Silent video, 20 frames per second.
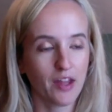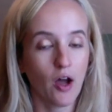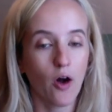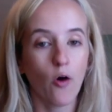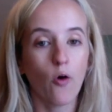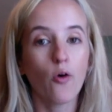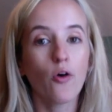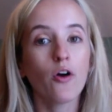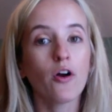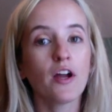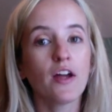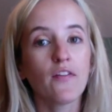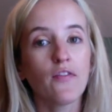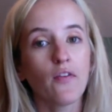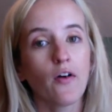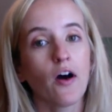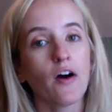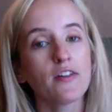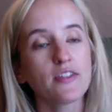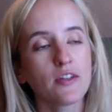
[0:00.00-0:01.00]
or if
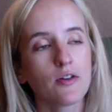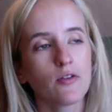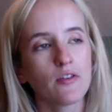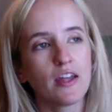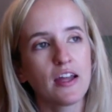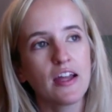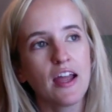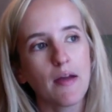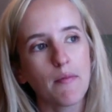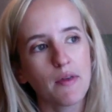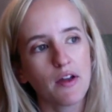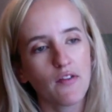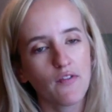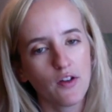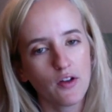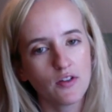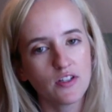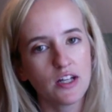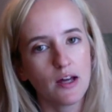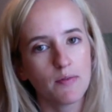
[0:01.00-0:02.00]
also they gave me a
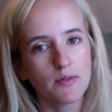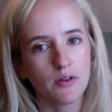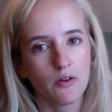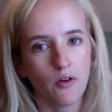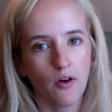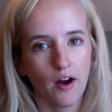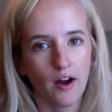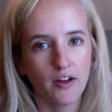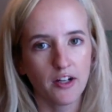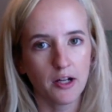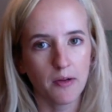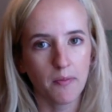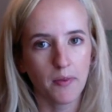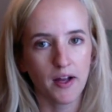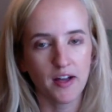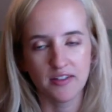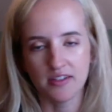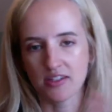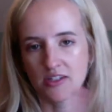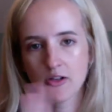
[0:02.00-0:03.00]
few tips on grounding,
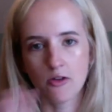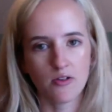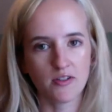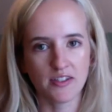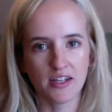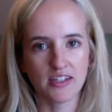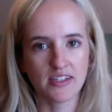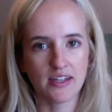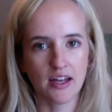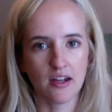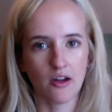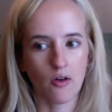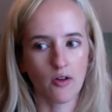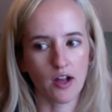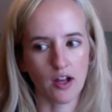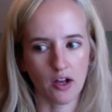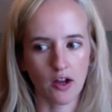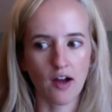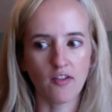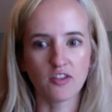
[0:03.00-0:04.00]
because as soon as they said, oh yeah,
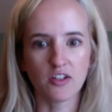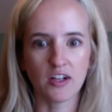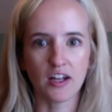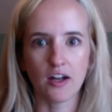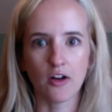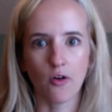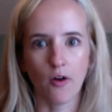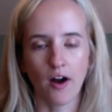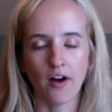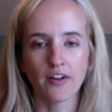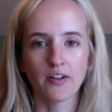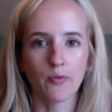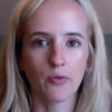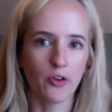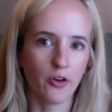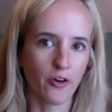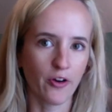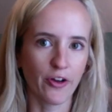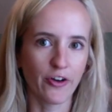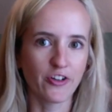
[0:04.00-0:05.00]
you have to get grounded with
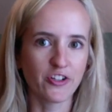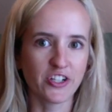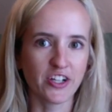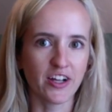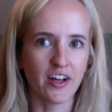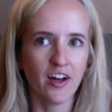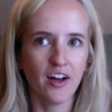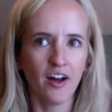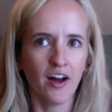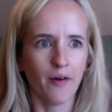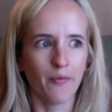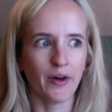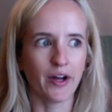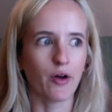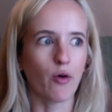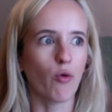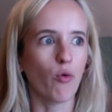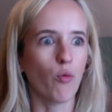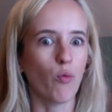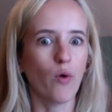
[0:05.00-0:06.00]
your energy, I'm like,
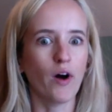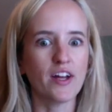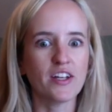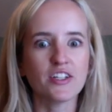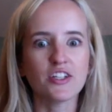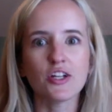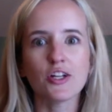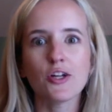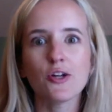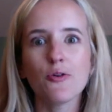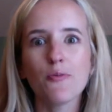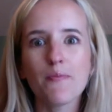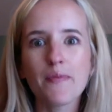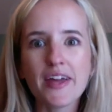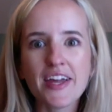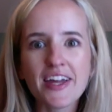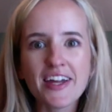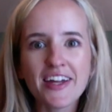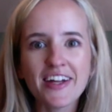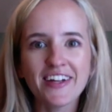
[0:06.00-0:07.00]
well, what do you
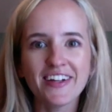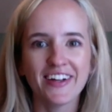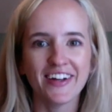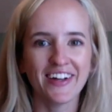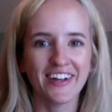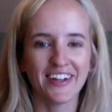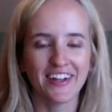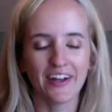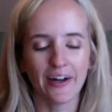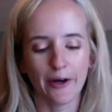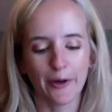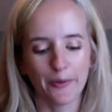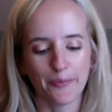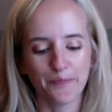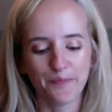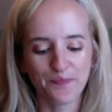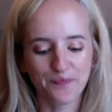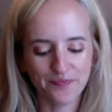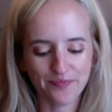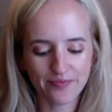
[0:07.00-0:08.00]
mean?
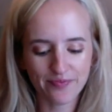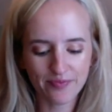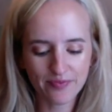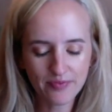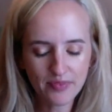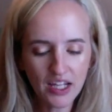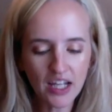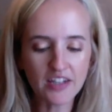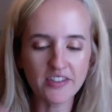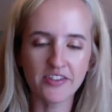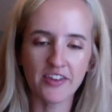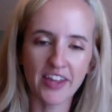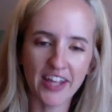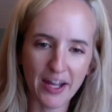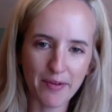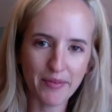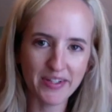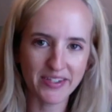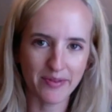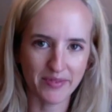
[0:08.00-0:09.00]
And, so they
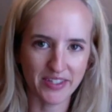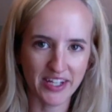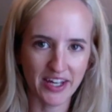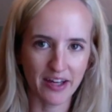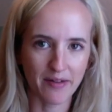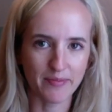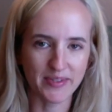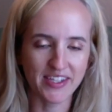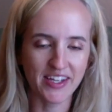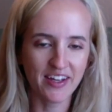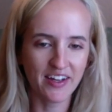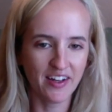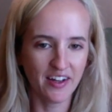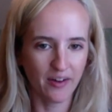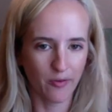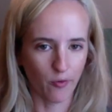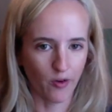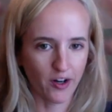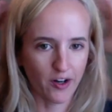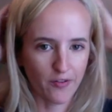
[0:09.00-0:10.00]
gave me some tips.
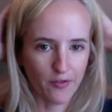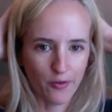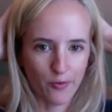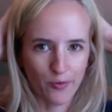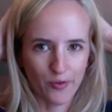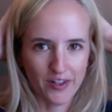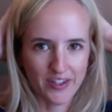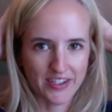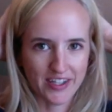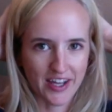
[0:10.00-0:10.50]
One of them was